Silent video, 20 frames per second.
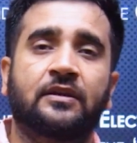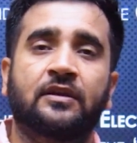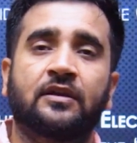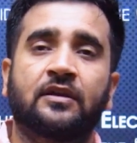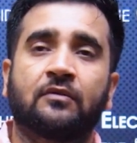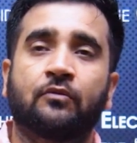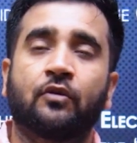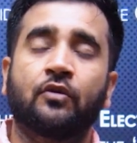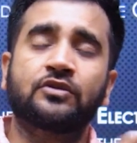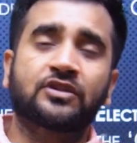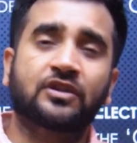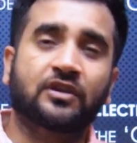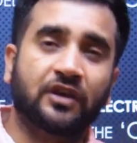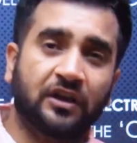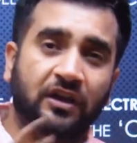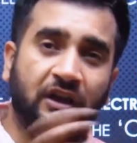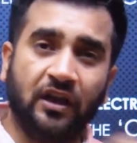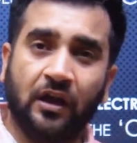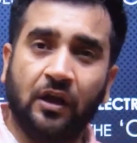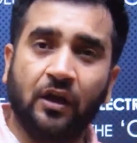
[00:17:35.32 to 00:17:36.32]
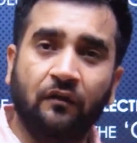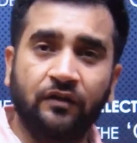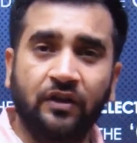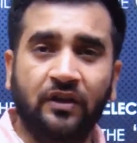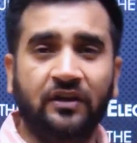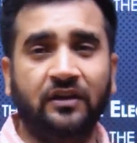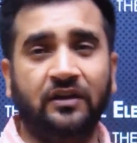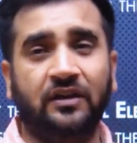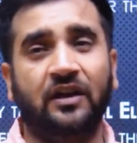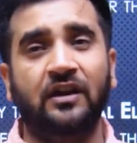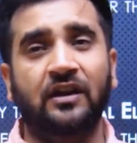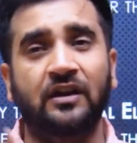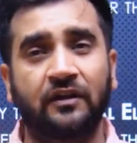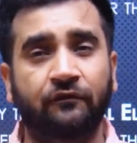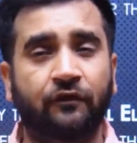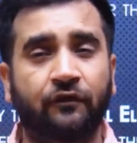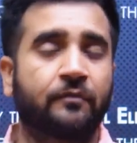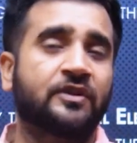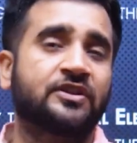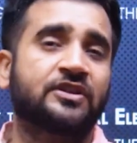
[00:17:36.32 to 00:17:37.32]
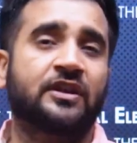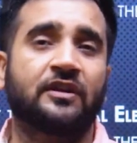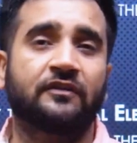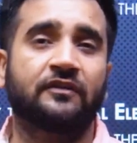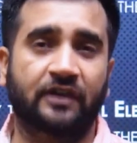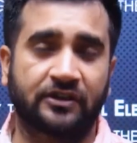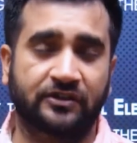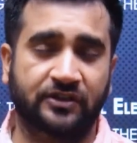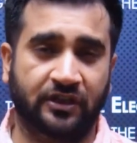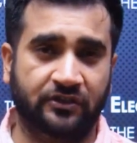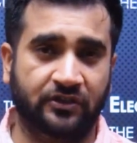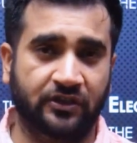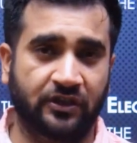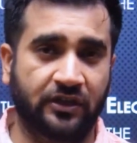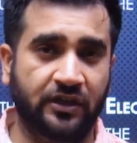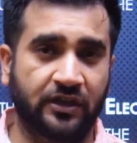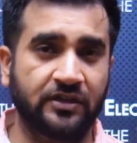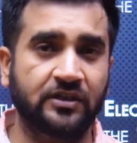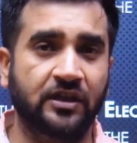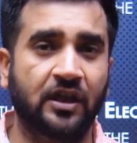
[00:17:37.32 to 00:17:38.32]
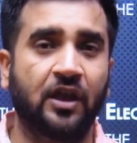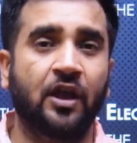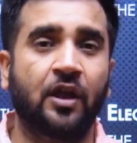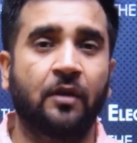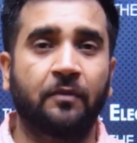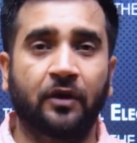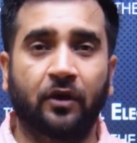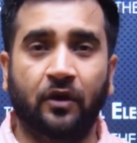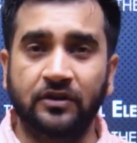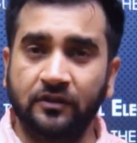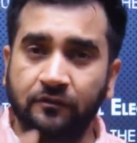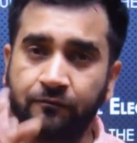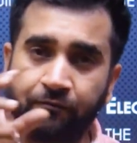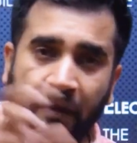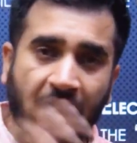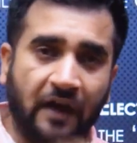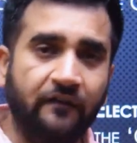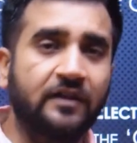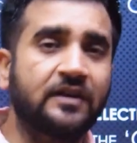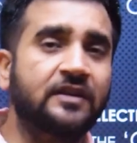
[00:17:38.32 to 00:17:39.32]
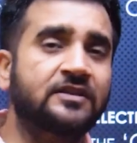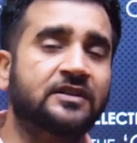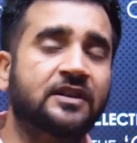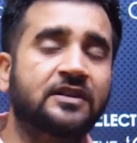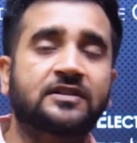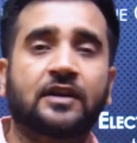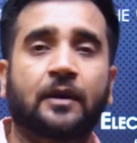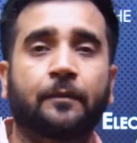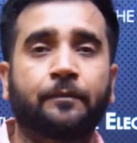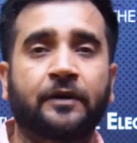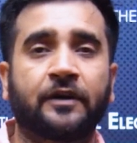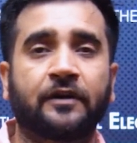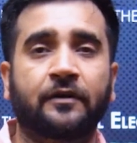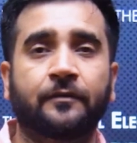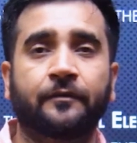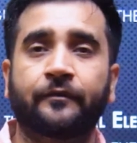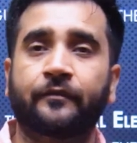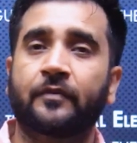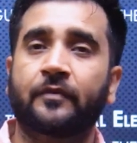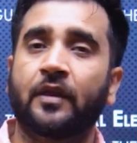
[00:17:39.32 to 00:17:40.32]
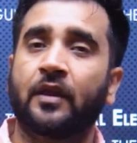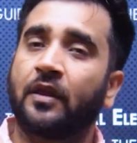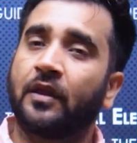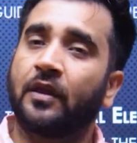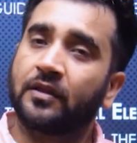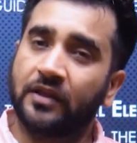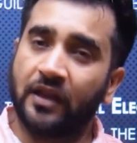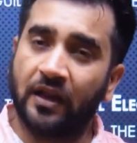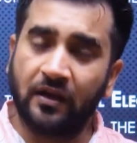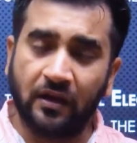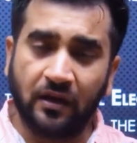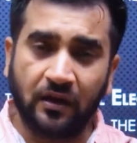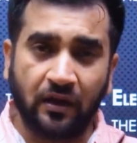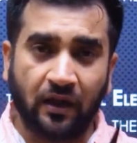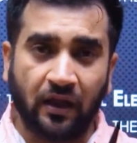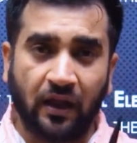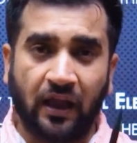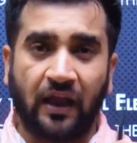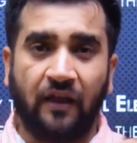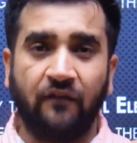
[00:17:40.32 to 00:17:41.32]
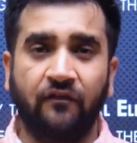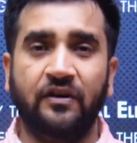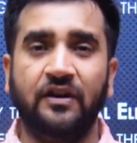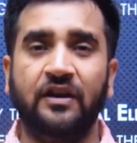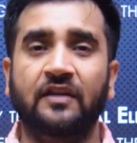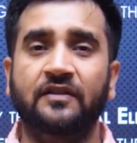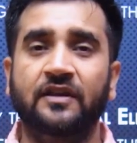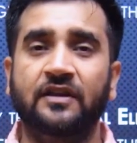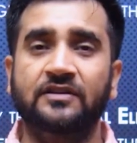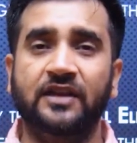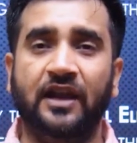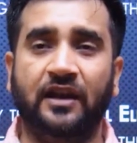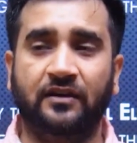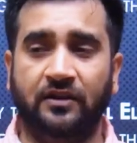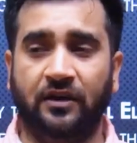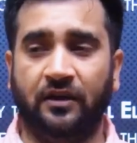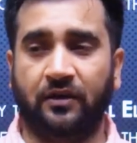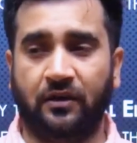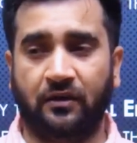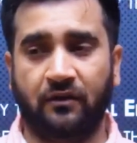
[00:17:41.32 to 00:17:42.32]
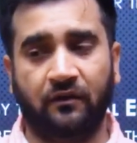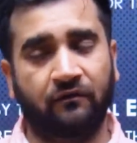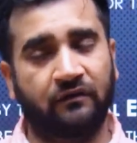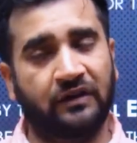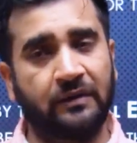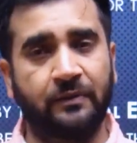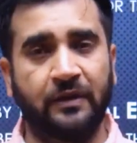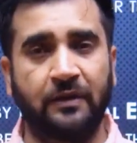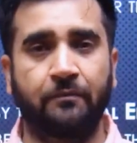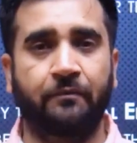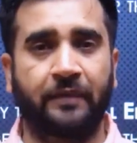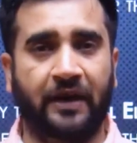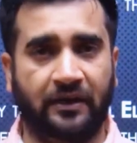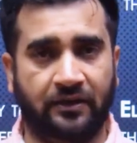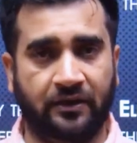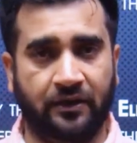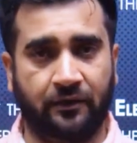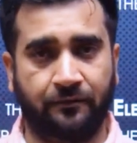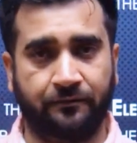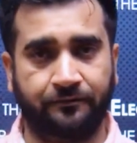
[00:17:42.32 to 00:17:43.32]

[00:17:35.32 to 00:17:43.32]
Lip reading: most critical of the critical information infrastructure it is, because if power is disrupted, then every other sector will be impacted.